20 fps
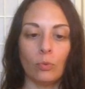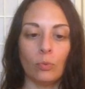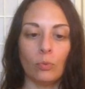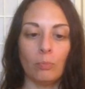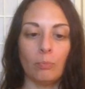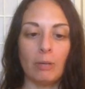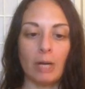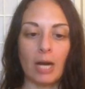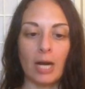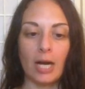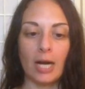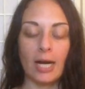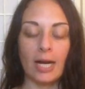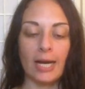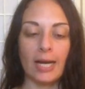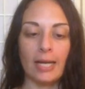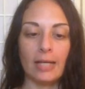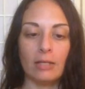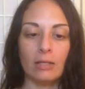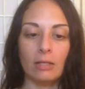
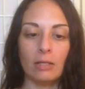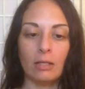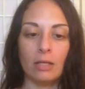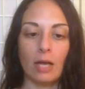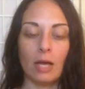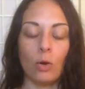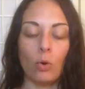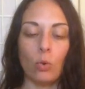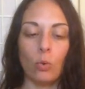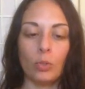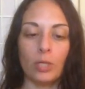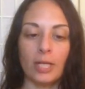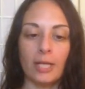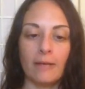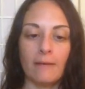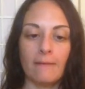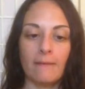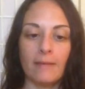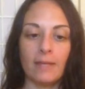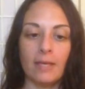by
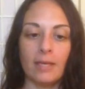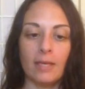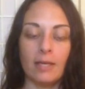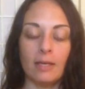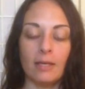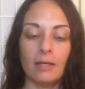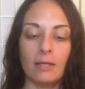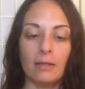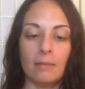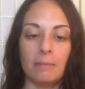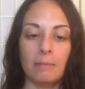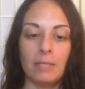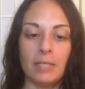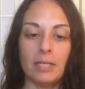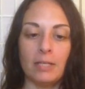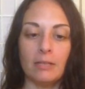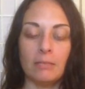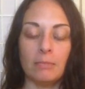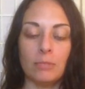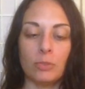holding the
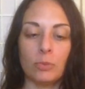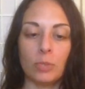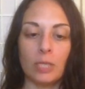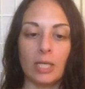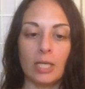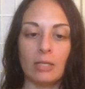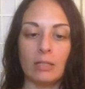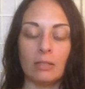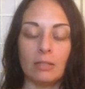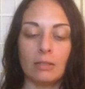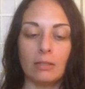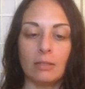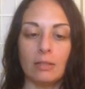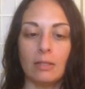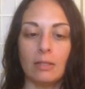bead between